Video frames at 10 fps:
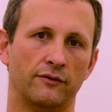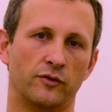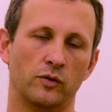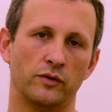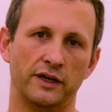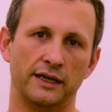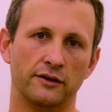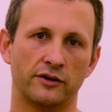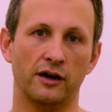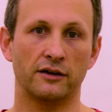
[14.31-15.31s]
for the
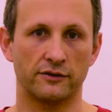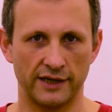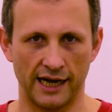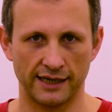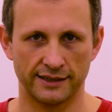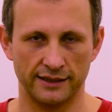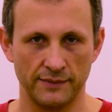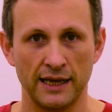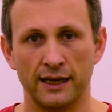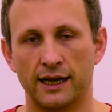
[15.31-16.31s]
Lugano
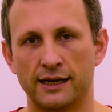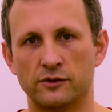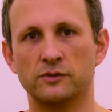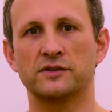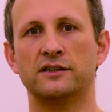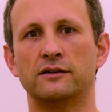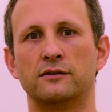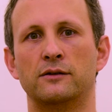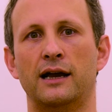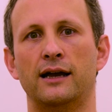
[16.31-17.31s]
reactor, and
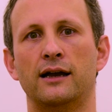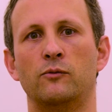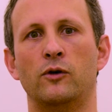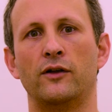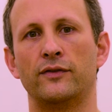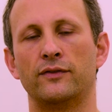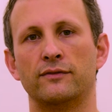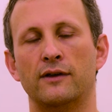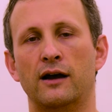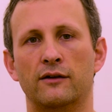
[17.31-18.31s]
also
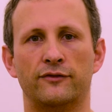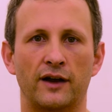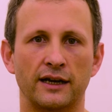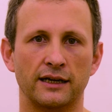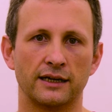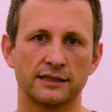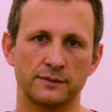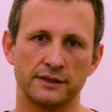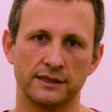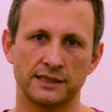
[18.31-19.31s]
what our
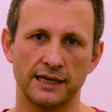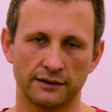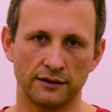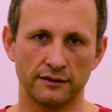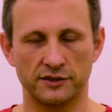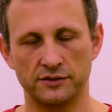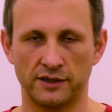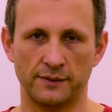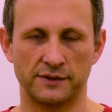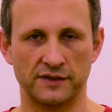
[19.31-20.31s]
findings with the signal, the two
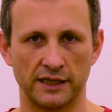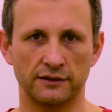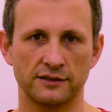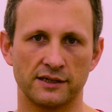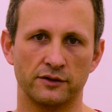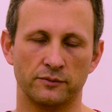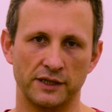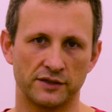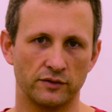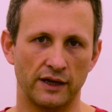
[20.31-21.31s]
types of signal that
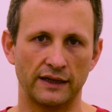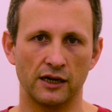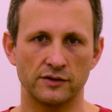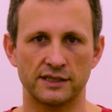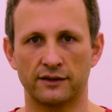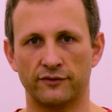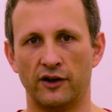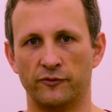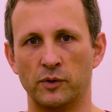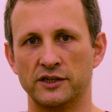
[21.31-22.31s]
we saw in the GlowStick
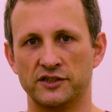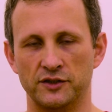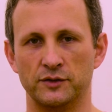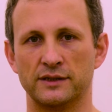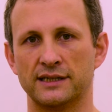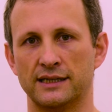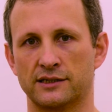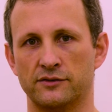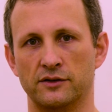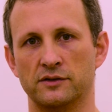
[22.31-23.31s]
5.2 in
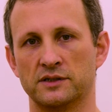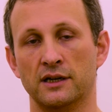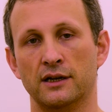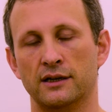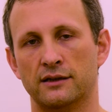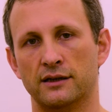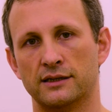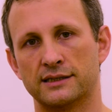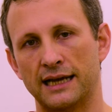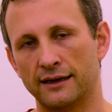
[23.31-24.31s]
Santa Cruz
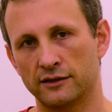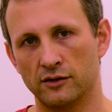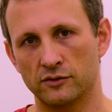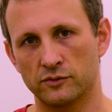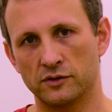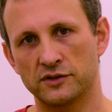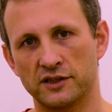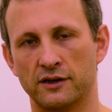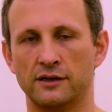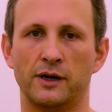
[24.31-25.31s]
that Alan
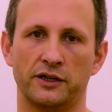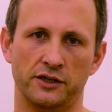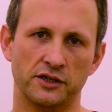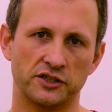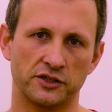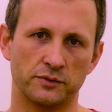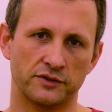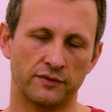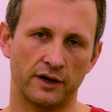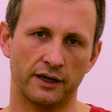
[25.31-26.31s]
Goldwater and Mark Jurgic
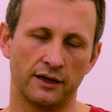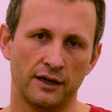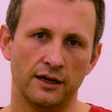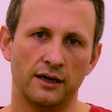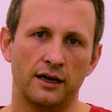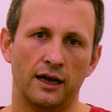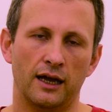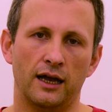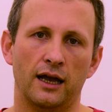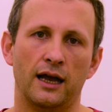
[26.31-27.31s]
was running.
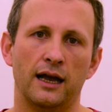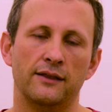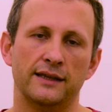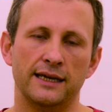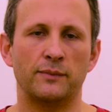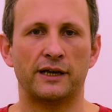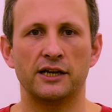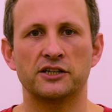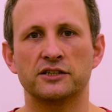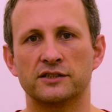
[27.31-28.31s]
The
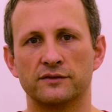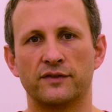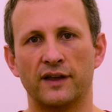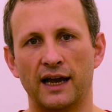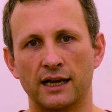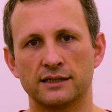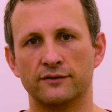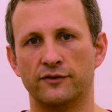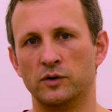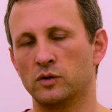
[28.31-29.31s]
implications of that
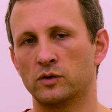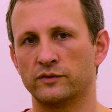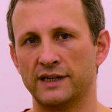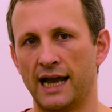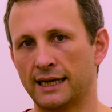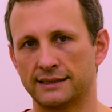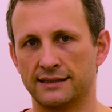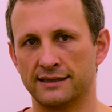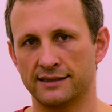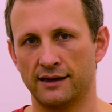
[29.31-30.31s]
for
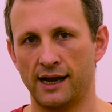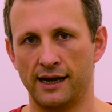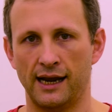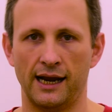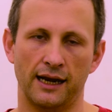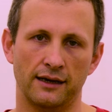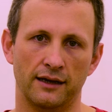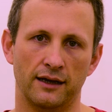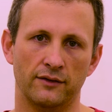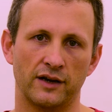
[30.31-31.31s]
reactor design
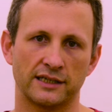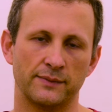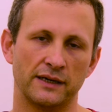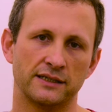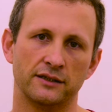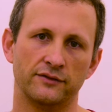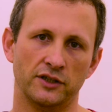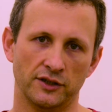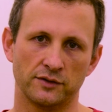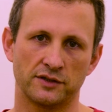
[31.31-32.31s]
and flexibility of
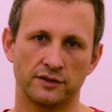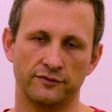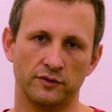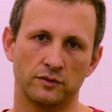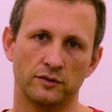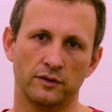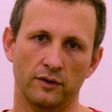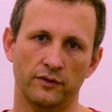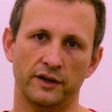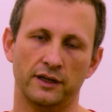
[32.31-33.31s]
use
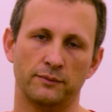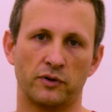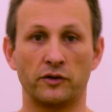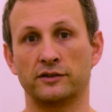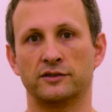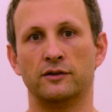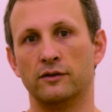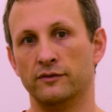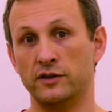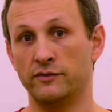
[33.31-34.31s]
for the product
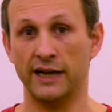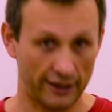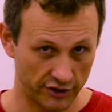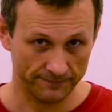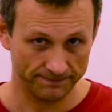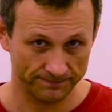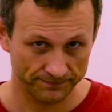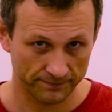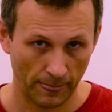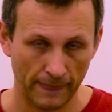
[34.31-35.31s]
of the reaction.
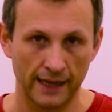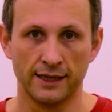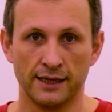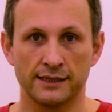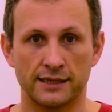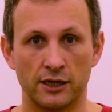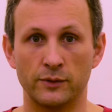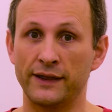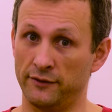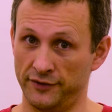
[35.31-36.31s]

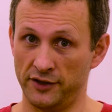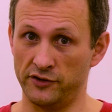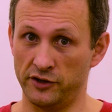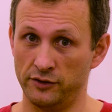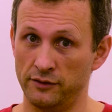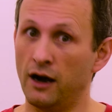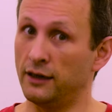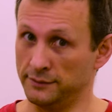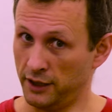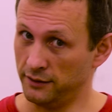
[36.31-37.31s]
So without further ado,
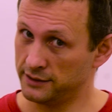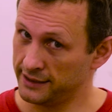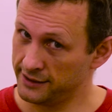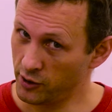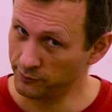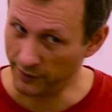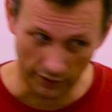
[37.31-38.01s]
I'm going to get a dog